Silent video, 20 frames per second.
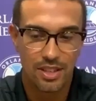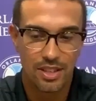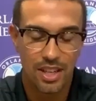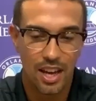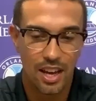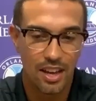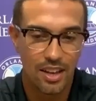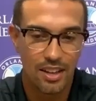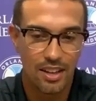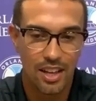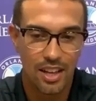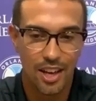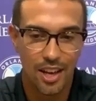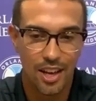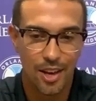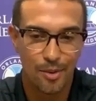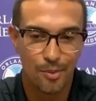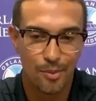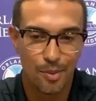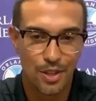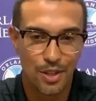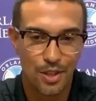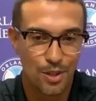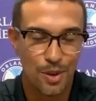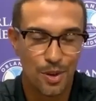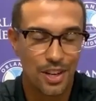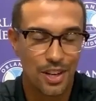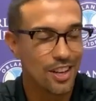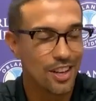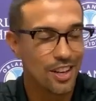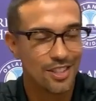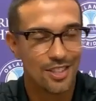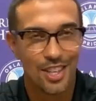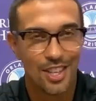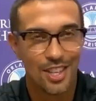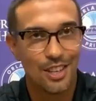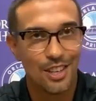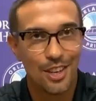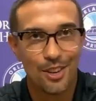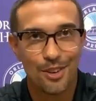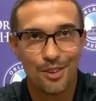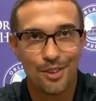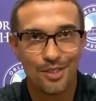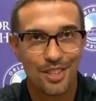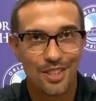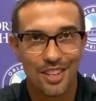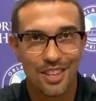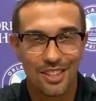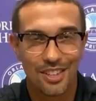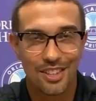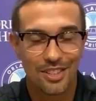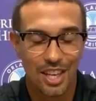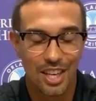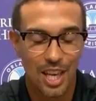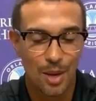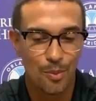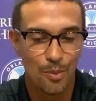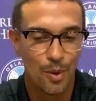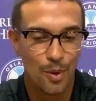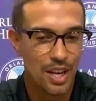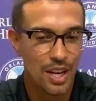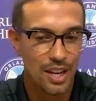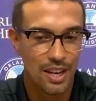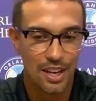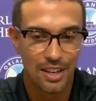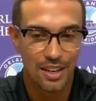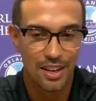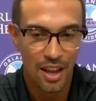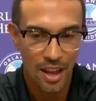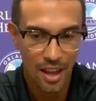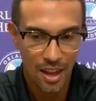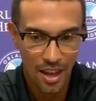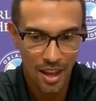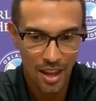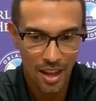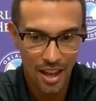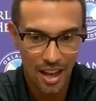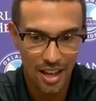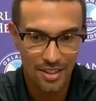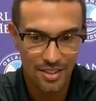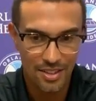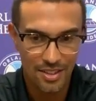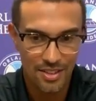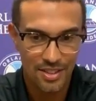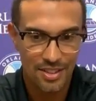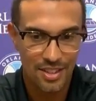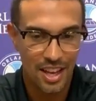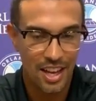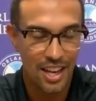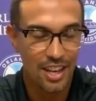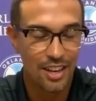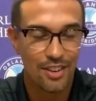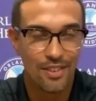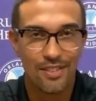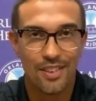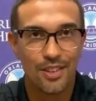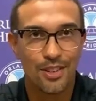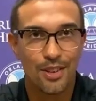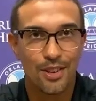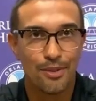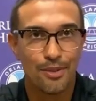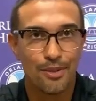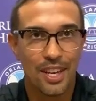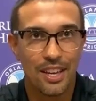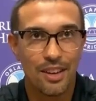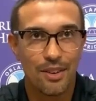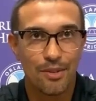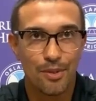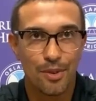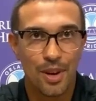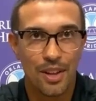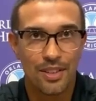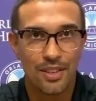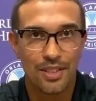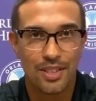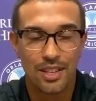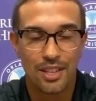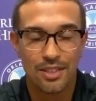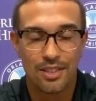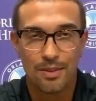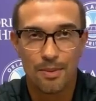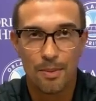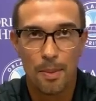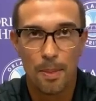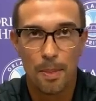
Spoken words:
And we just want to continue to keep winning and staying undefeated throughout the season.